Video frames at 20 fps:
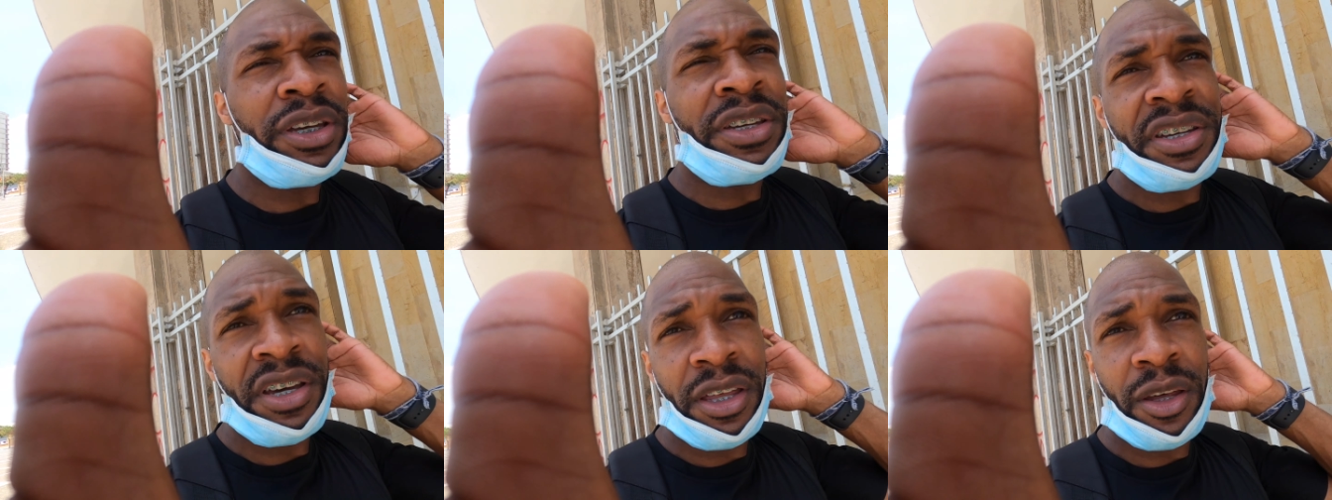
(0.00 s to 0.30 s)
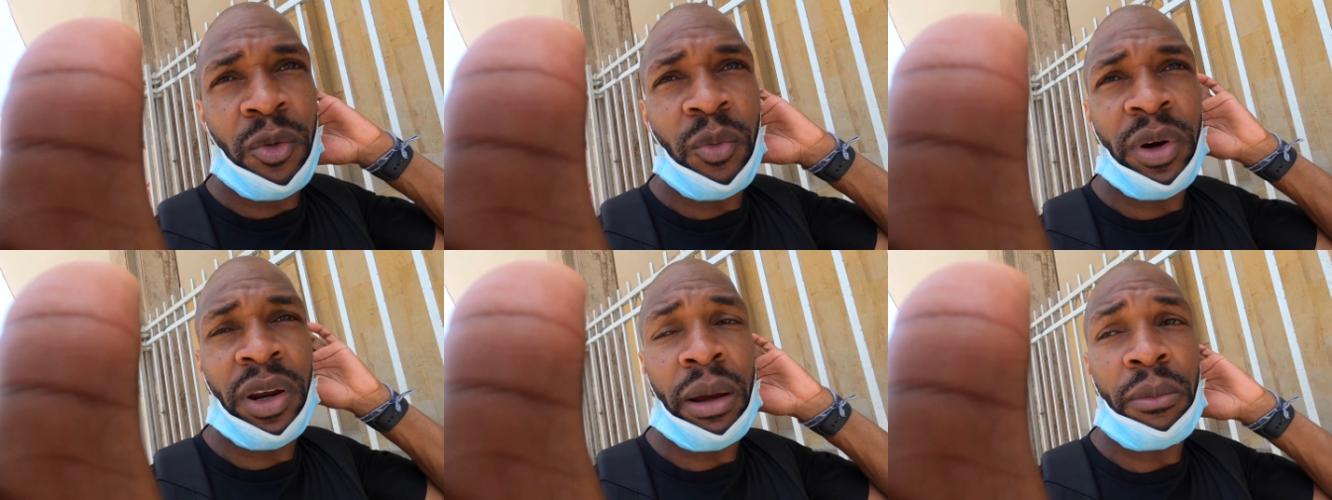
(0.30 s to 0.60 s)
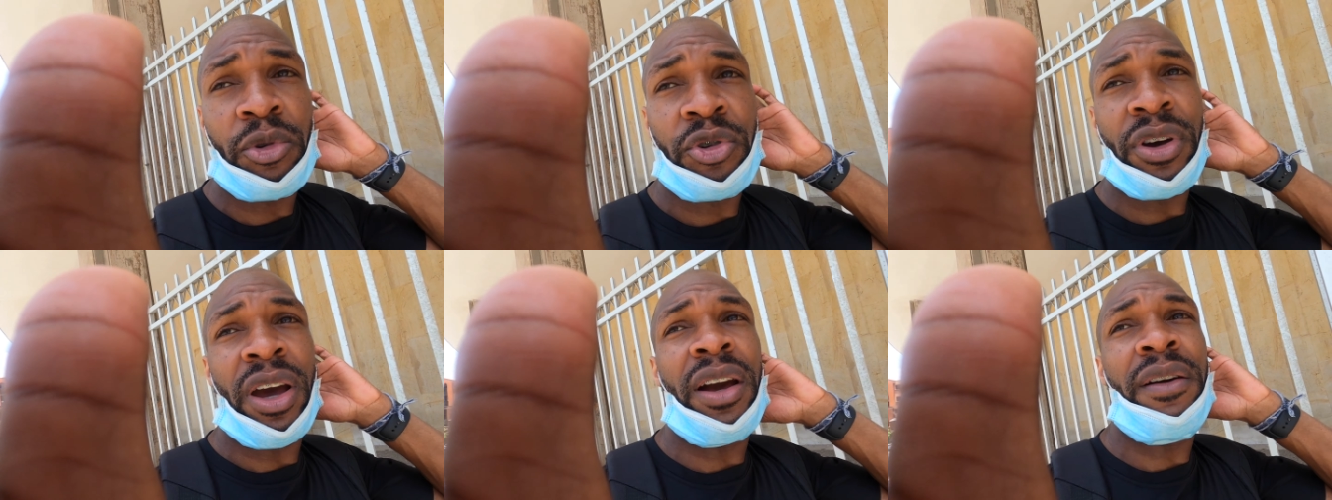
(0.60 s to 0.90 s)
see them when
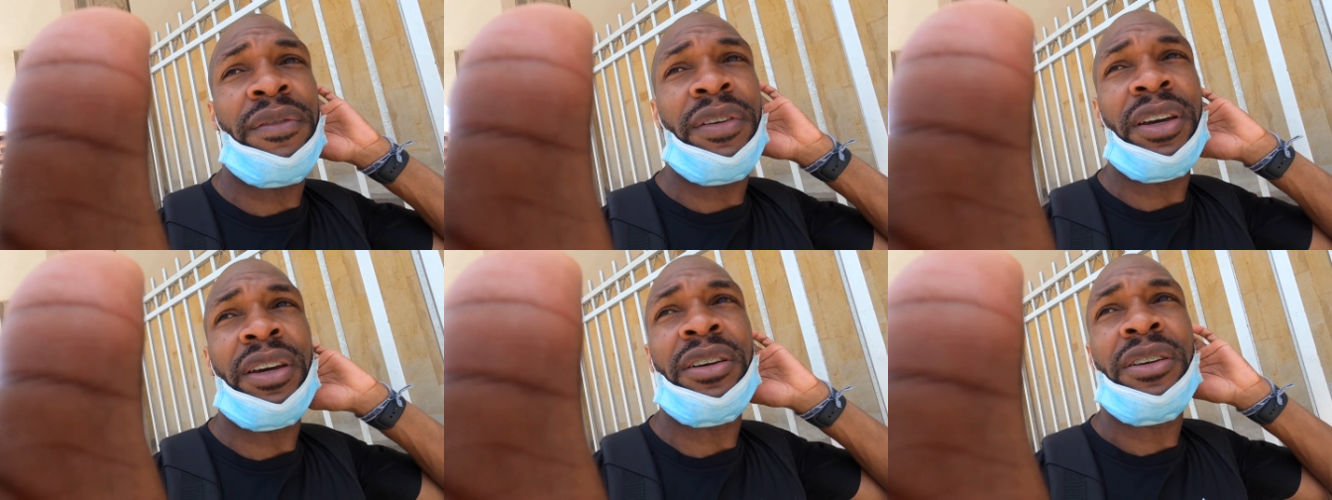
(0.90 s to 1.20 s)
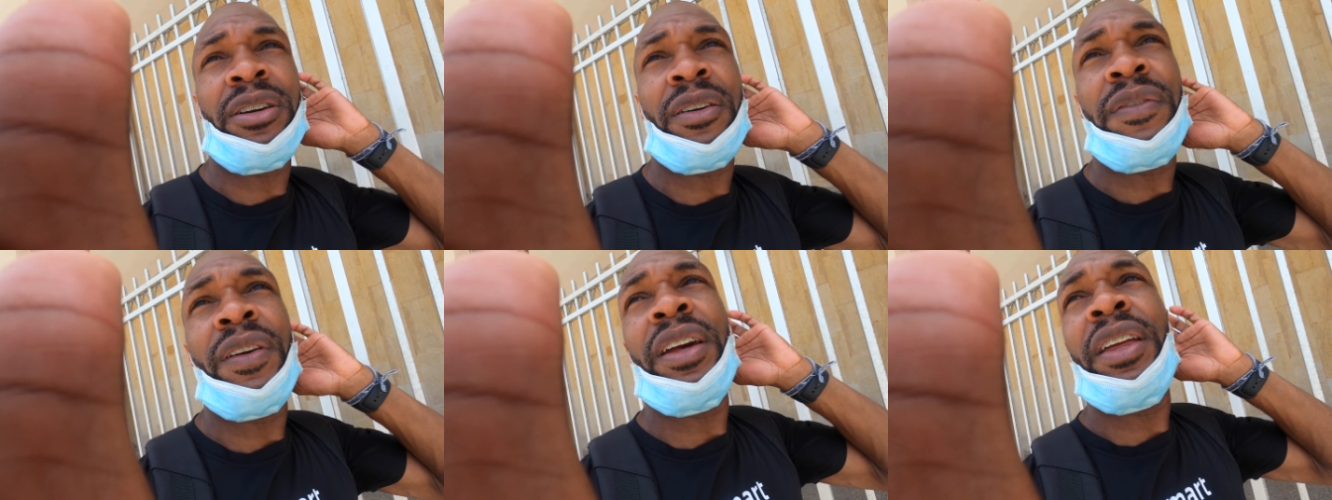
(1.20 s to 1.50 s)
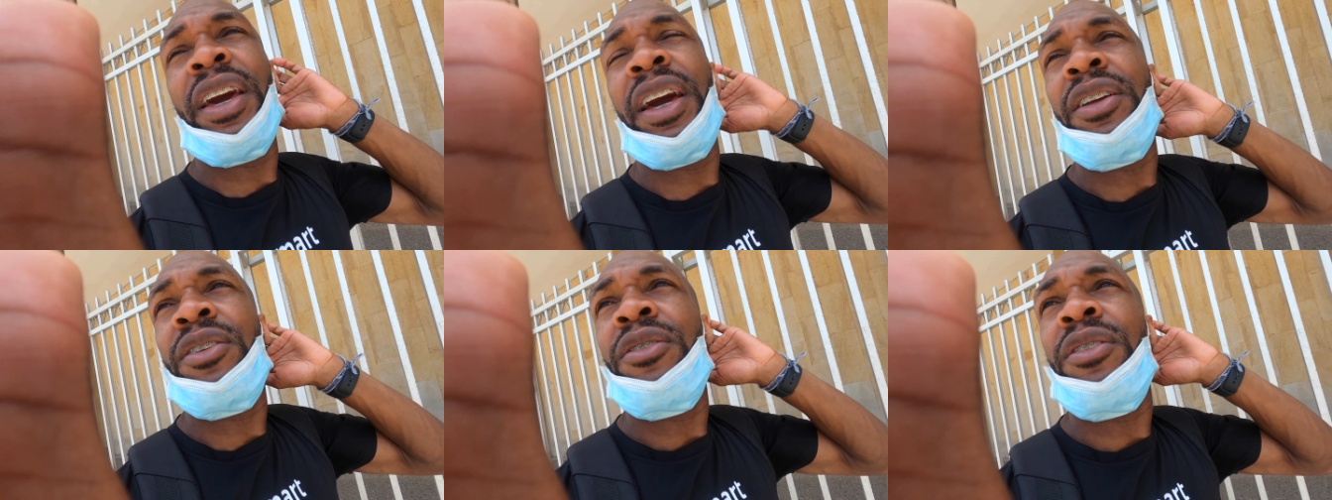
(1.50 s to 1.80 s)
I'm traveling and stuff
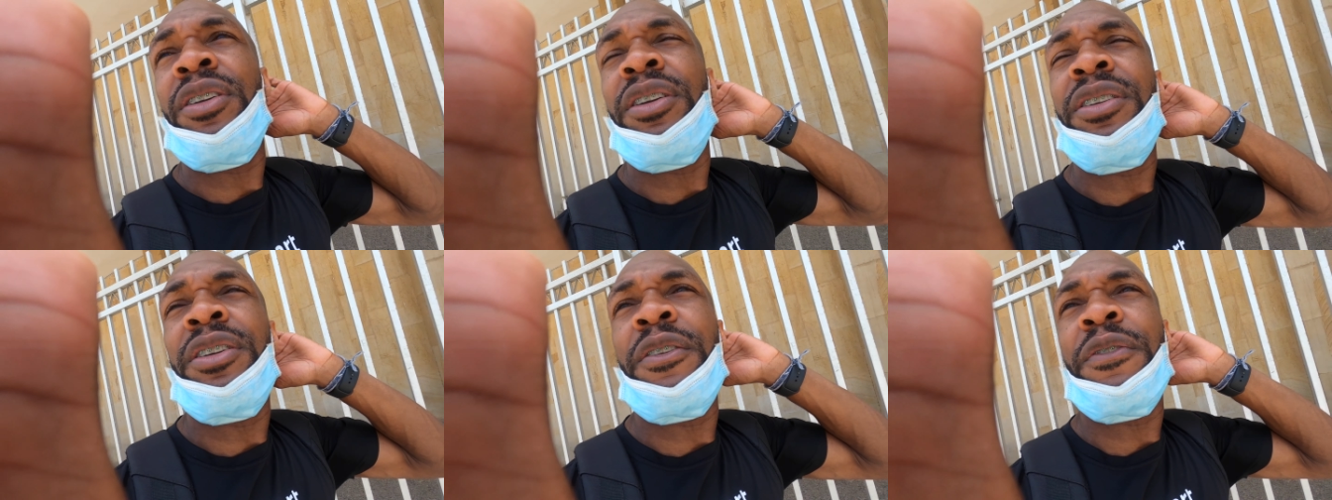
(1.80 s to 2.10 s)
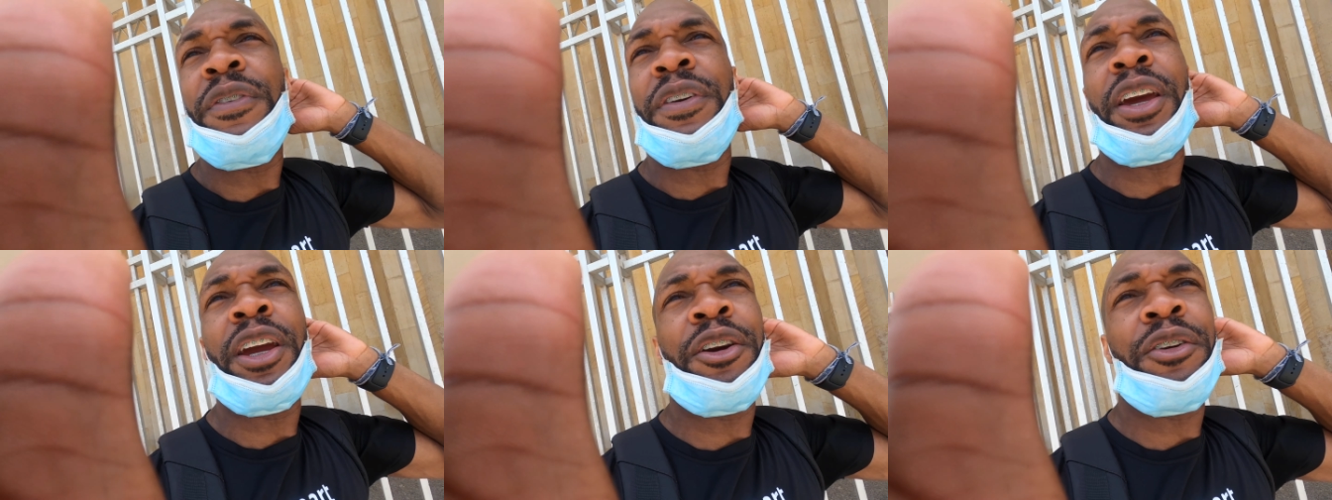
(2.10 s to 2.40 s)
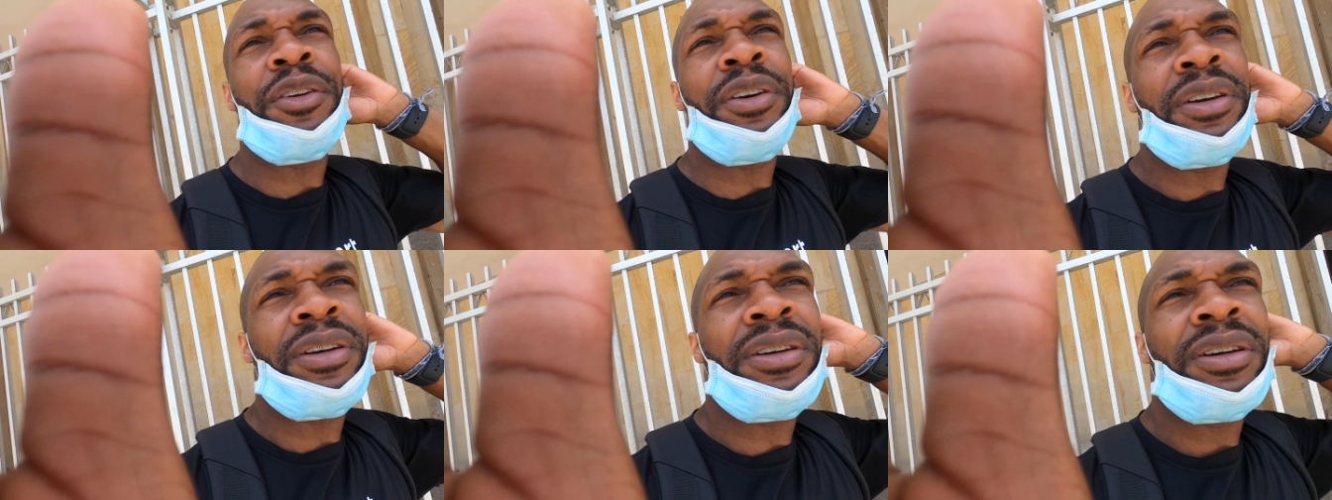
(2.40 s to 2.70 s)
like that to these different
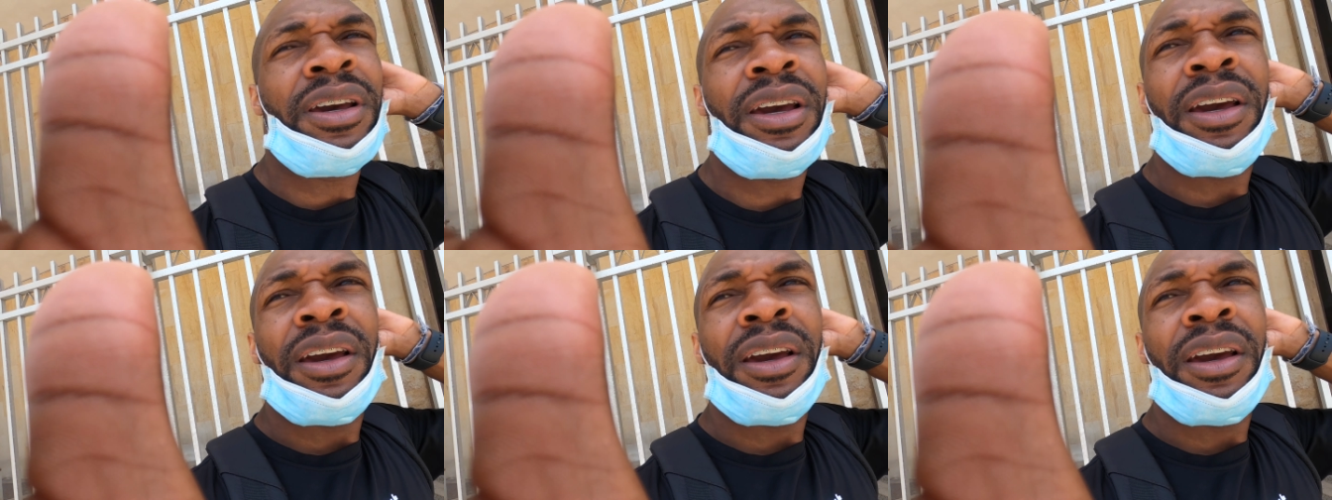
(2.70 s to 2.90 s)
areas.